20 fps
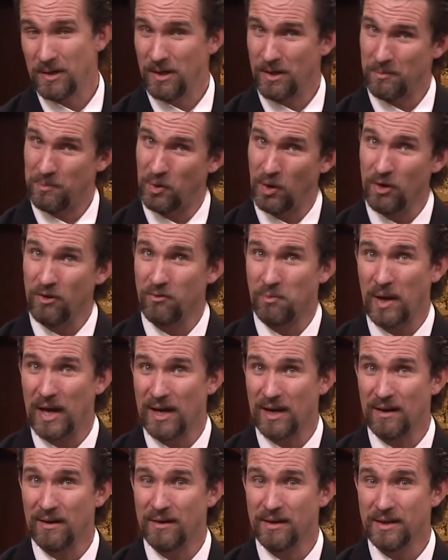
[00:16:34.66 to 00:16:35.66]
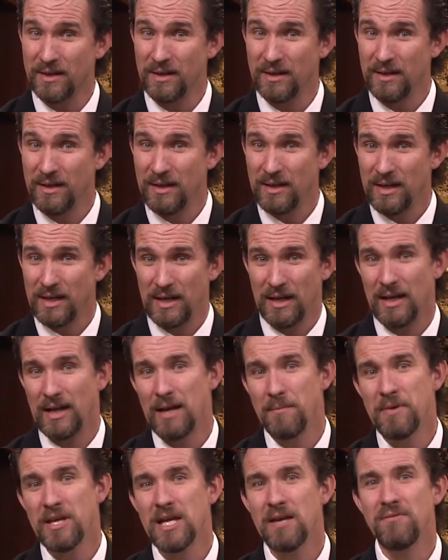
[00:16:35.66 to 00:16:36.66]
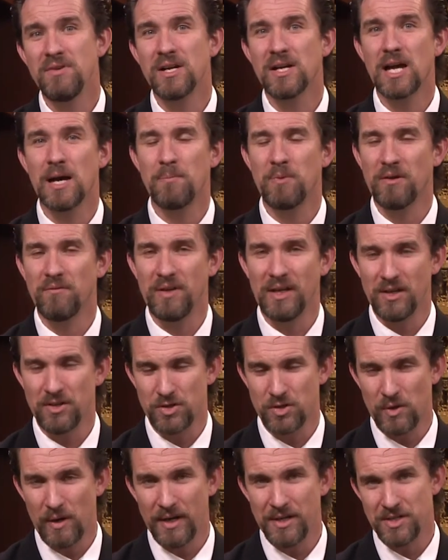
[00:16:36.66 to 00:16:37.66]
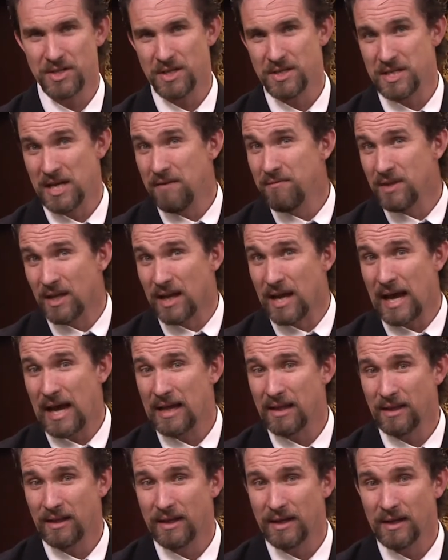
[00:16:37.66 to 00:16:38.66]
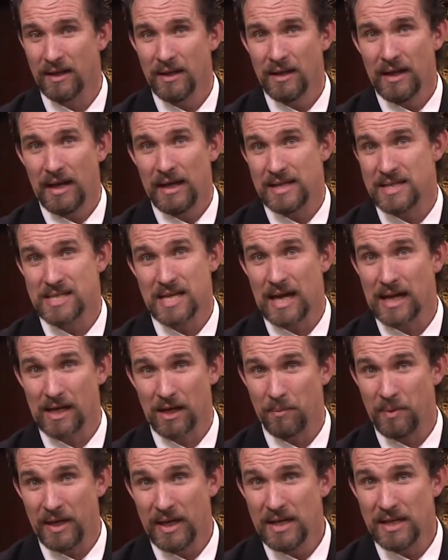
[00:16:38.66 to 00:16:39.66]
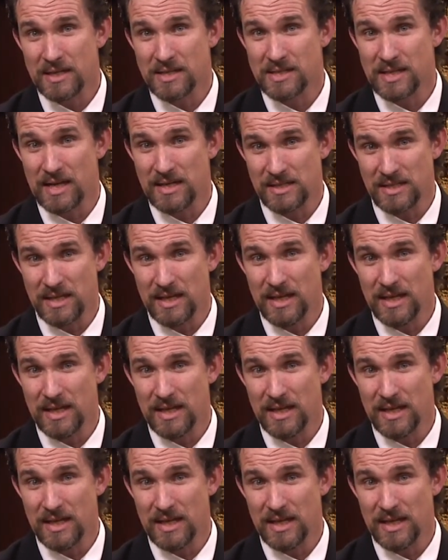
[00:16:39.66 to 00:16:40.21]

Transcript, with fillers: approved by God. Let me give you a couple of illustrations. Even the Catholic Encyclopedia says